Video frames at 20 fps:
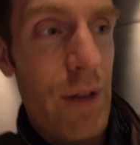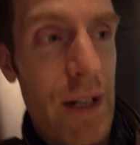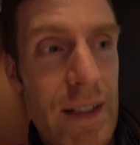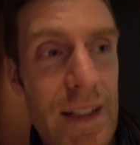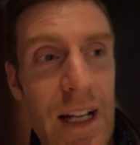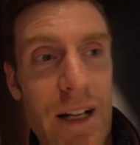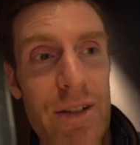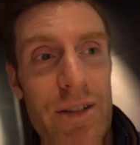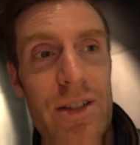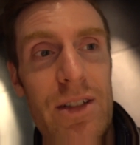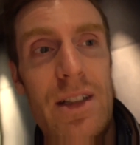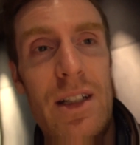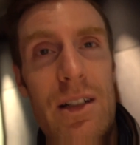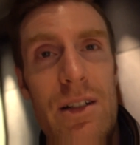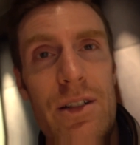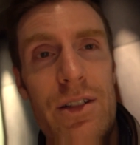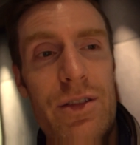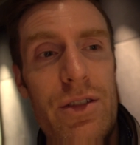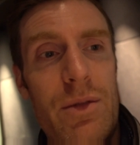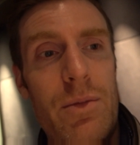right
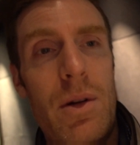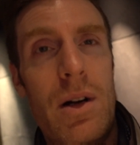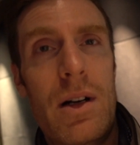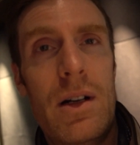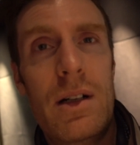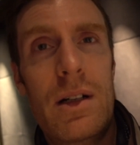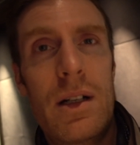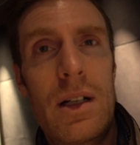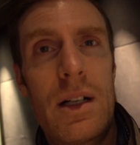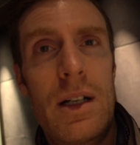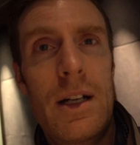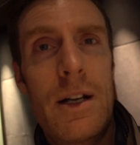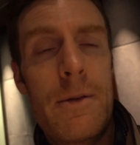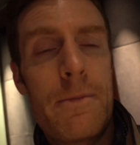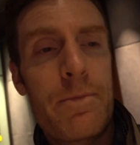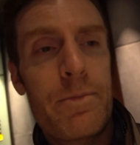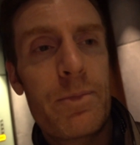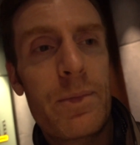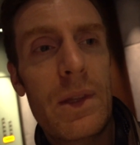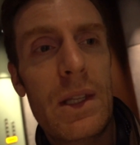downstairs from our
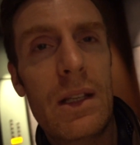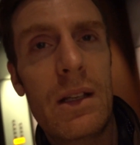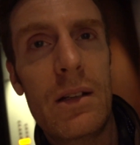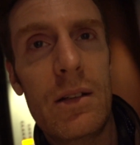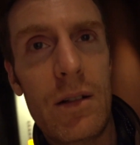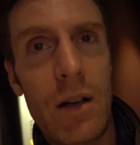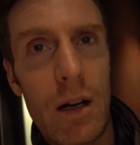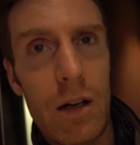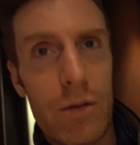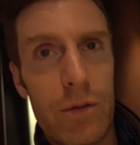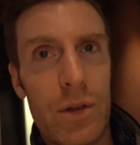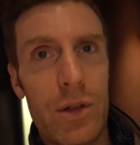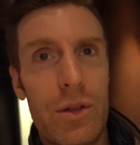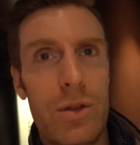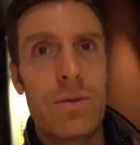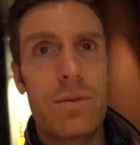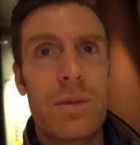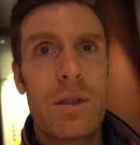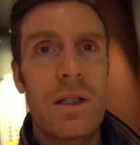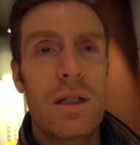
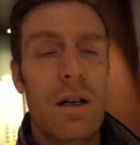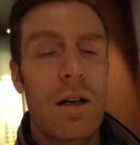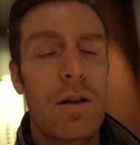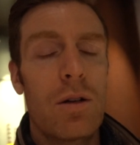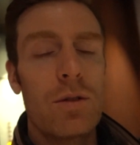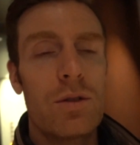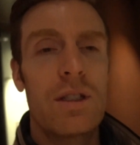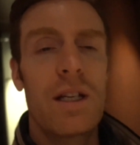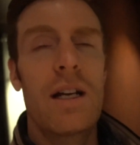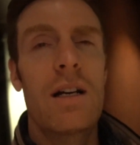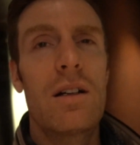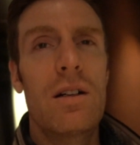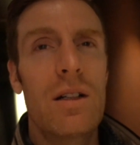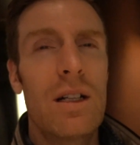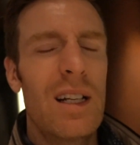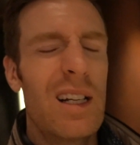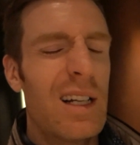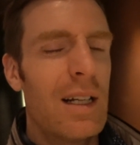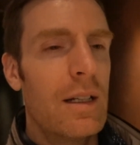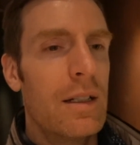room, our
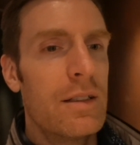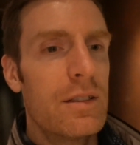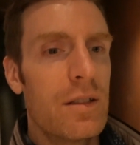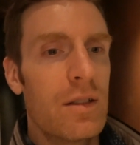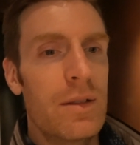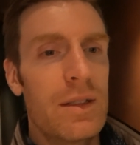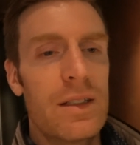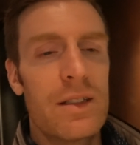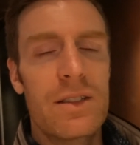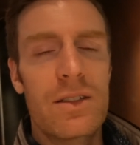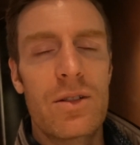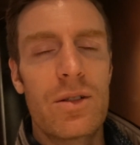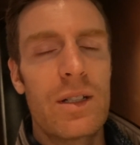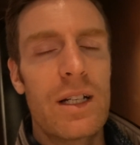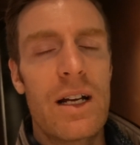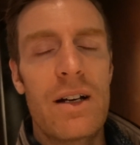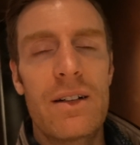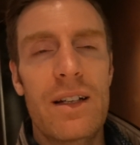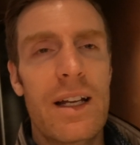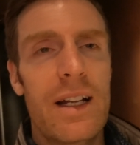hotel. So we just go
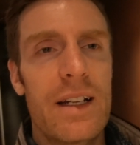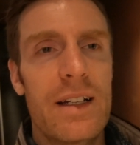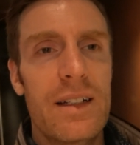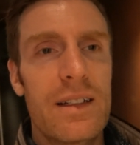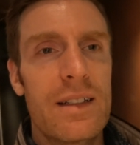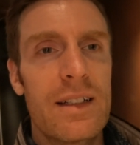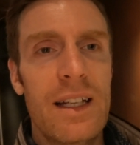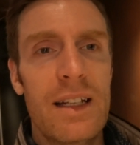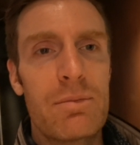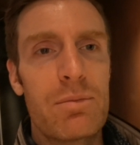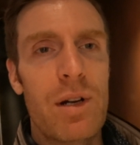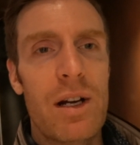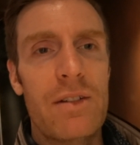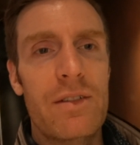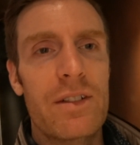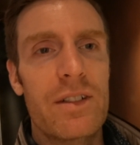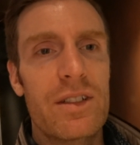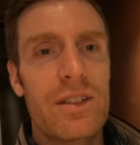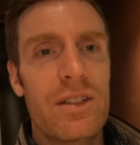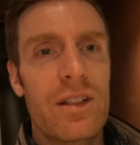down, get
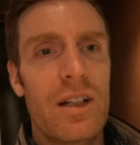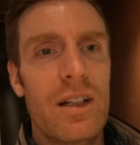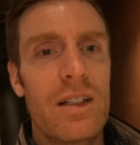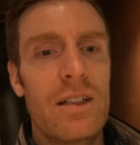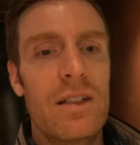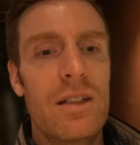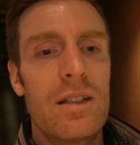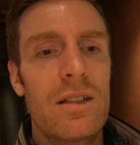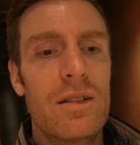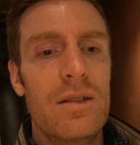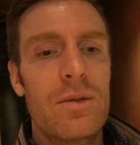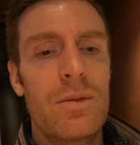breakfast done.